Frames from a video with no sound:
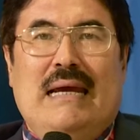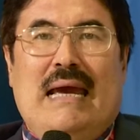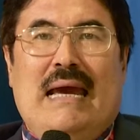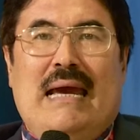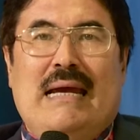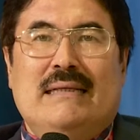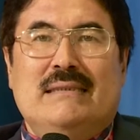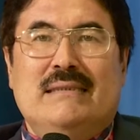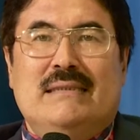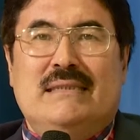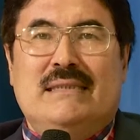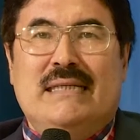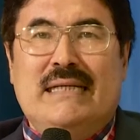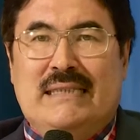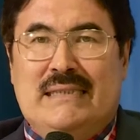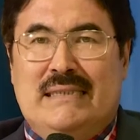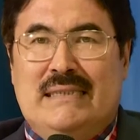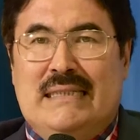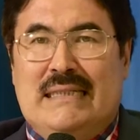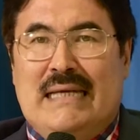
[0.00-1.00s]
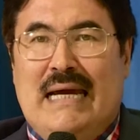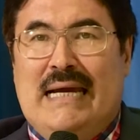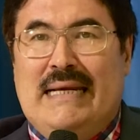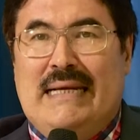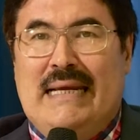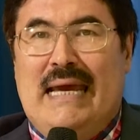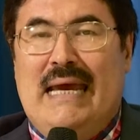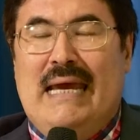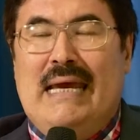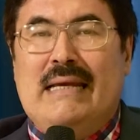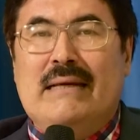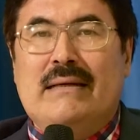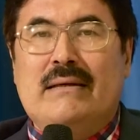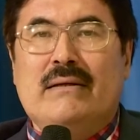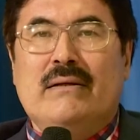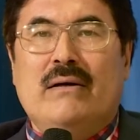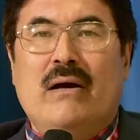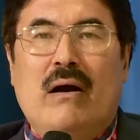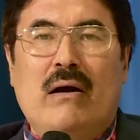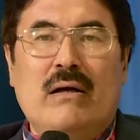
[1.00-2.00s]
and
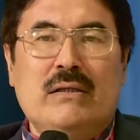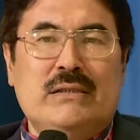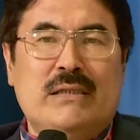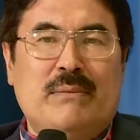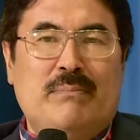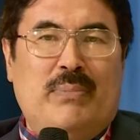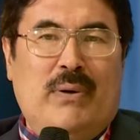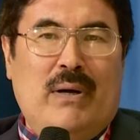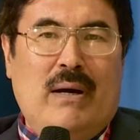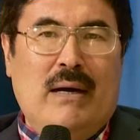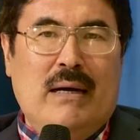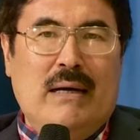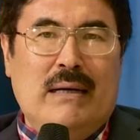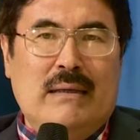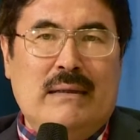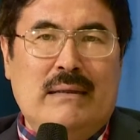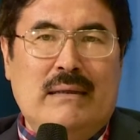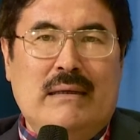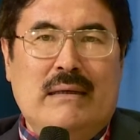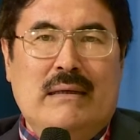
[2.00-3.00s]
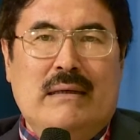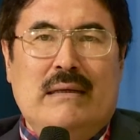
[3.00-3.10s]
69N calls upon